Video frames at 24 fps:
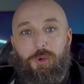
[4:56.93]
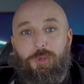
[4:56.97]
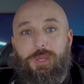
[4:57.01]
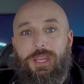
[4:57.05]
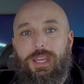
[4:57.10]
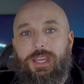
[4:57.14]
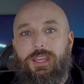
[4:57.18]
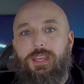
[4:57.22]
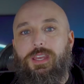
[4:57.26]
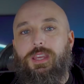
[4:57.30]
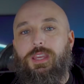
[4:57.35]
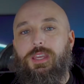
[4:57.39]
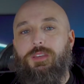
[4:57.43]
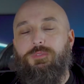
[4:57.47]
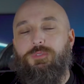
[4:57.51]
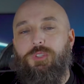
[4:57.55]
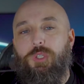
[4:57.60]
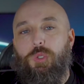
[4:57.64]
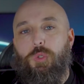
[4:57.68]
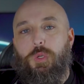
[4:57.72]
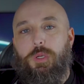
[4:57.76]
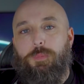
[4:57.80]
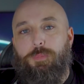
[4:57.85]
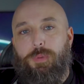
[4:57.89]
Okay, if
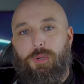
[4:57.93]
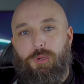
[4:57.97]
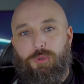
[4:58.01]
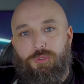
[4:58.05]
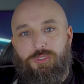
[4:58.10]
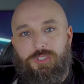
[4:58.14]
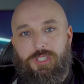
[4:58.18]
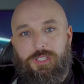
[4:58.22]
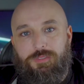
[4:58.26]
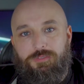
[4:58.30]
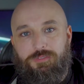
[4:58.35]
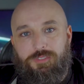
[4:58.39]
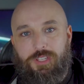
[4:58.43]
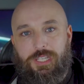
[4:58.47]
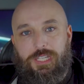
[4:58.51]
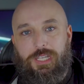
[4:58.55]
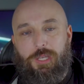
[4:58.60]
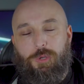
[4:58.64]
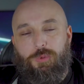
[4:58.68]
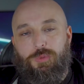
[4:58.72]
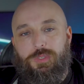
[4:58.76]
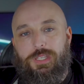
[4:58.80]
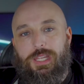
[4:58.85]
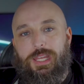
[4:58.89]
you are posting
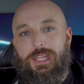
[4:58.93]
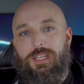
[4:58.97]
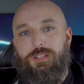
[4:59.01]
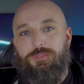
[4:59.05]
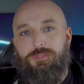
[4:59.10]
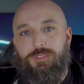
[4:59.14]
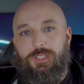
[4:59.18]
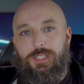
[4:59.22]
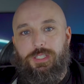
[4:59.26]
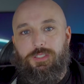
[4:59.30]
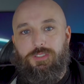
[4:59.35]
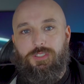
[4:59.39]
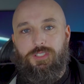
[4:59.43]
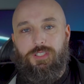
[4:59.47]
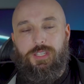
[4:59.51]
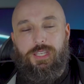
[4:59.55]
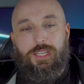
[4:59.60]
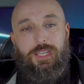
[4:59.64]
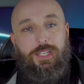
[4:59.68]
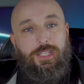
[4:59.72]
video natively to